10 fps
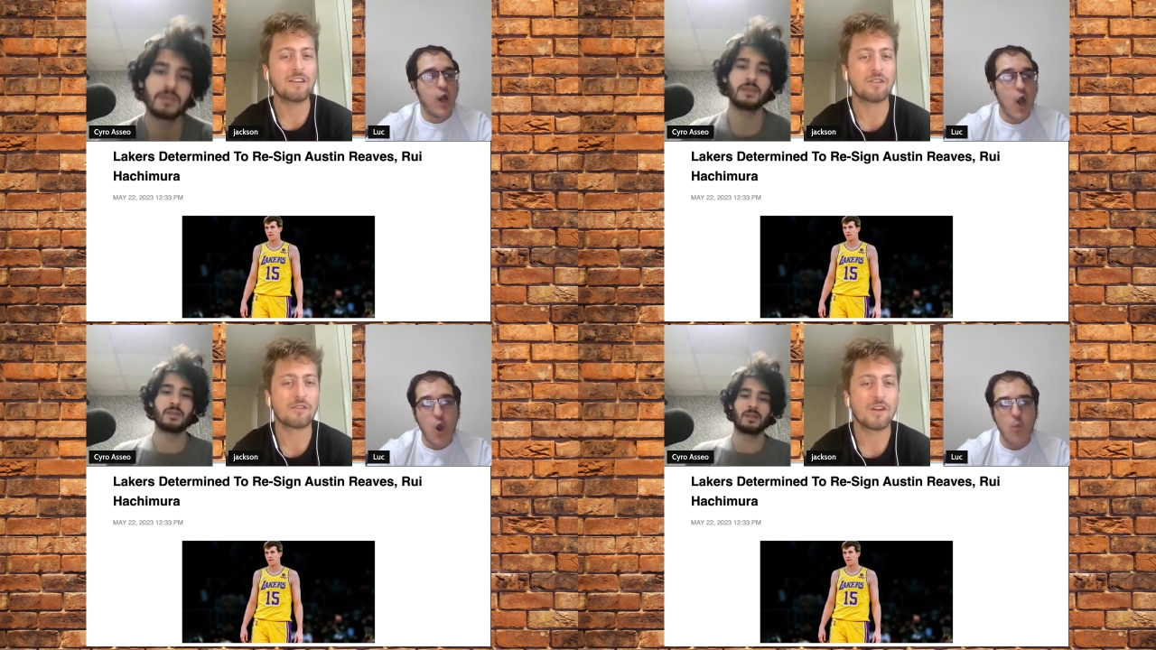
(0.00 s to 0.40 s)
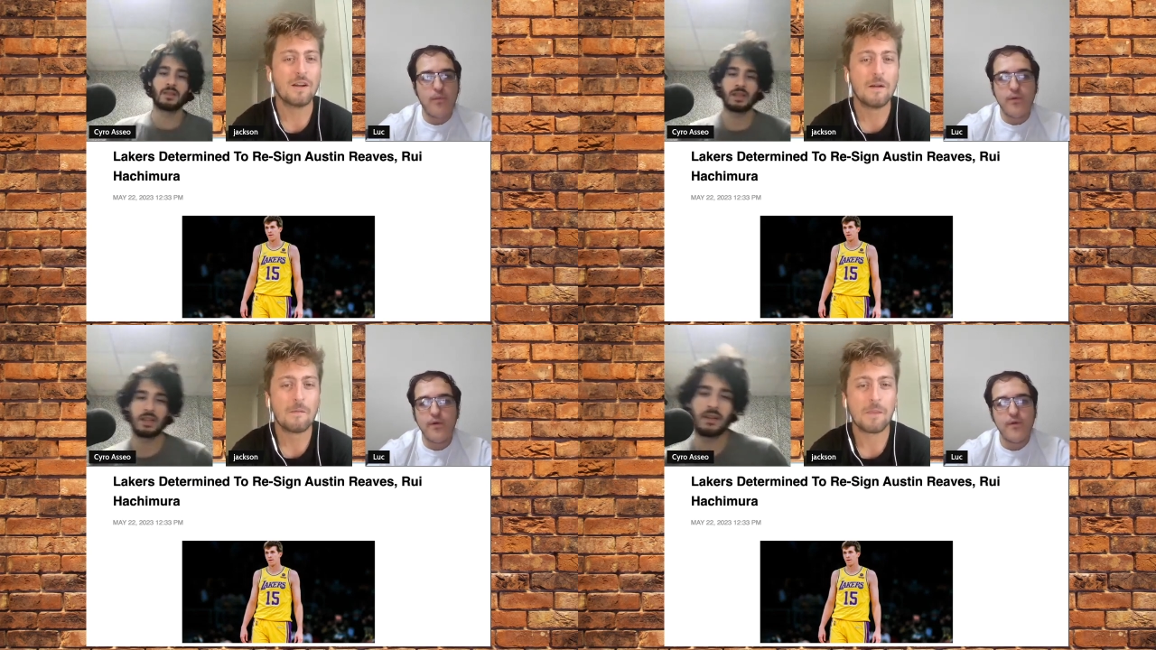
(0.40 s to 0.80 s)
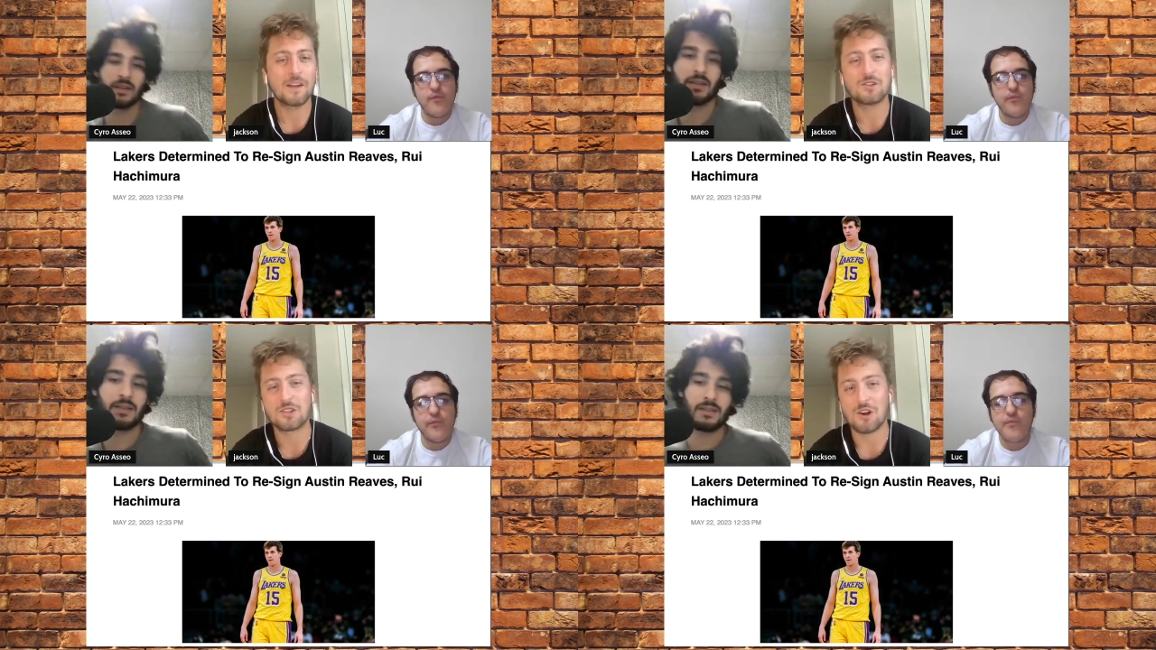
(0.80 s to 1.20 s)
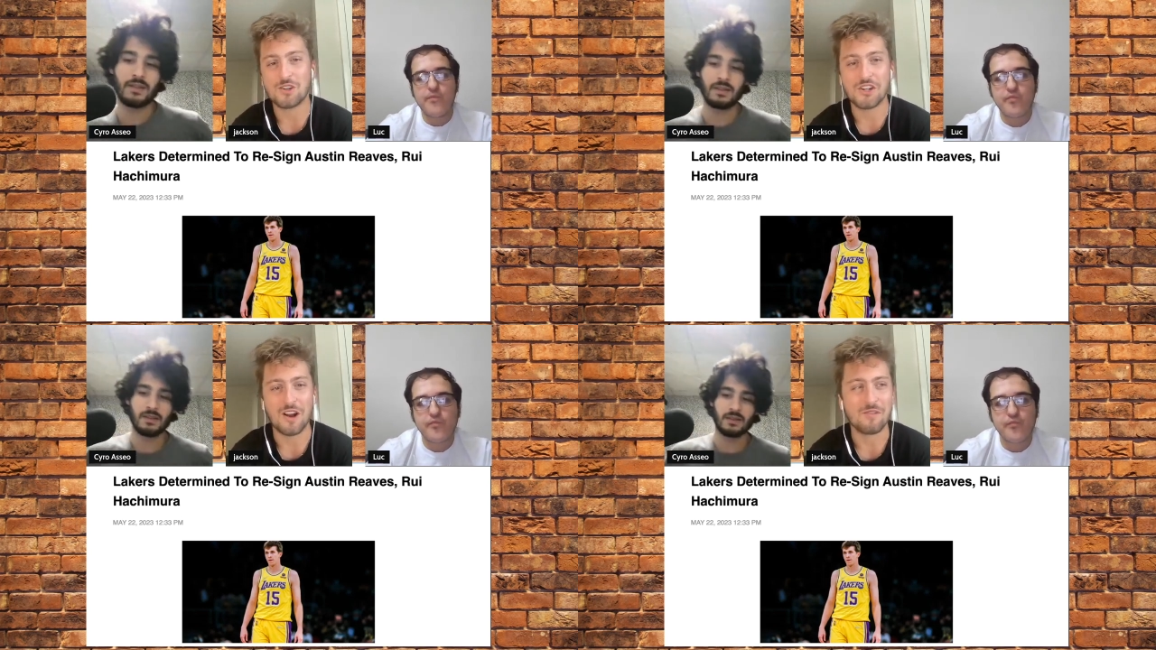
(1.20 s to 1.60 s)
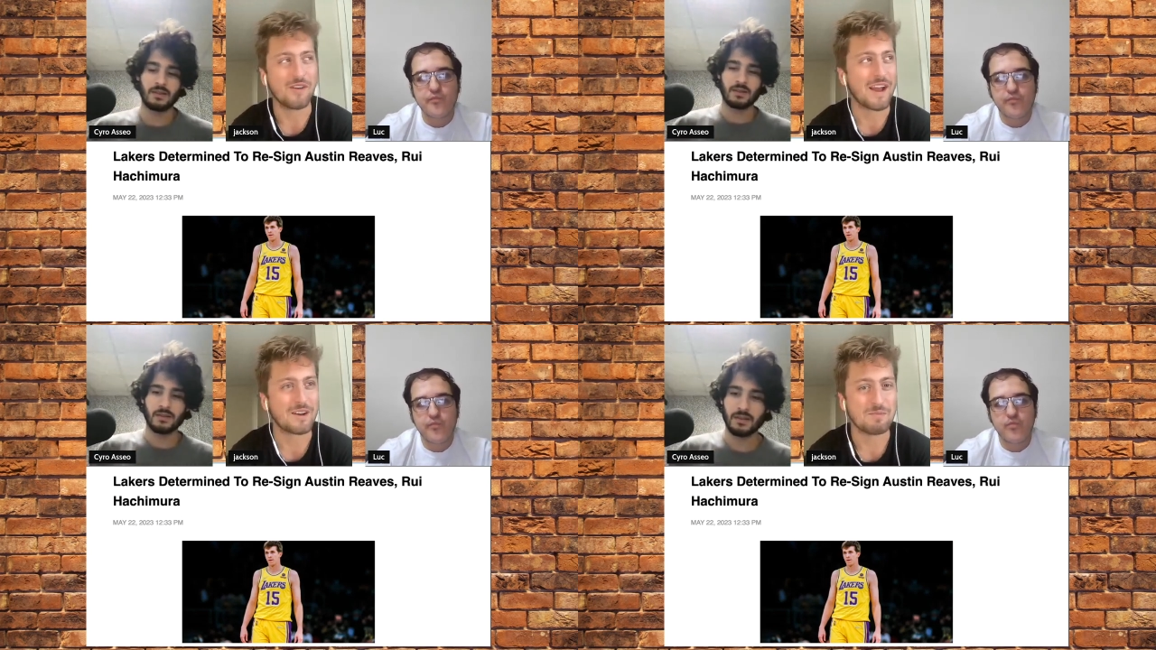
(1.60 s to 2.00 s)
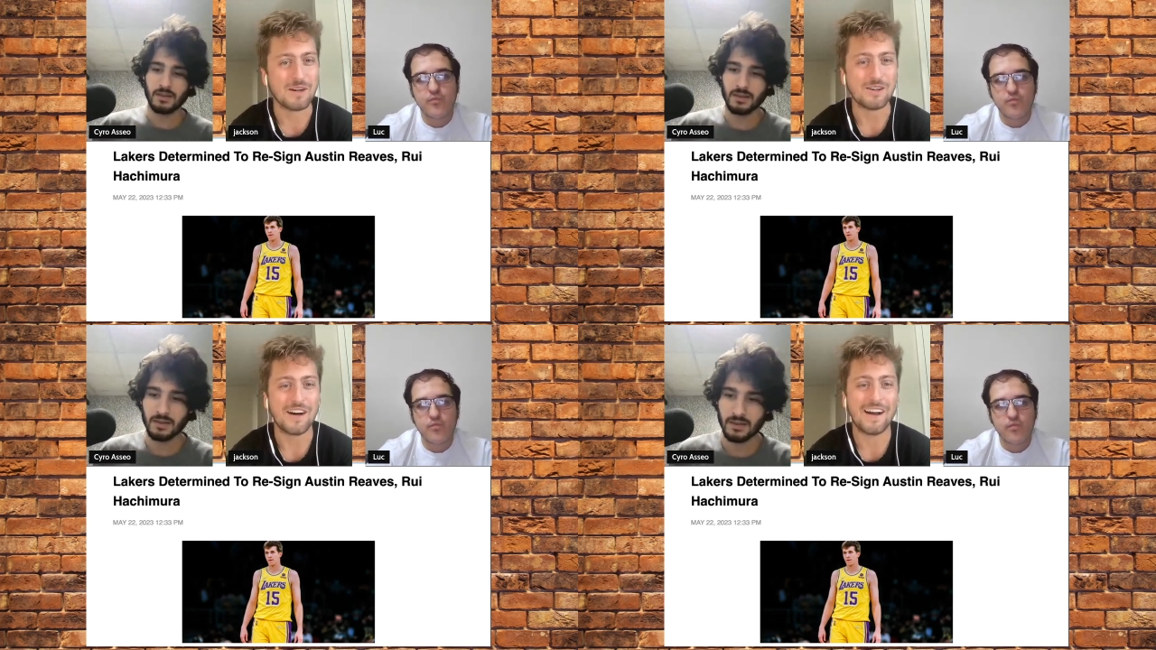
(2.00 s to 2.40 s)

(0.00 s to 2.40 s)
Speaker 1: would hope. And you start Jarred Vanderbilt.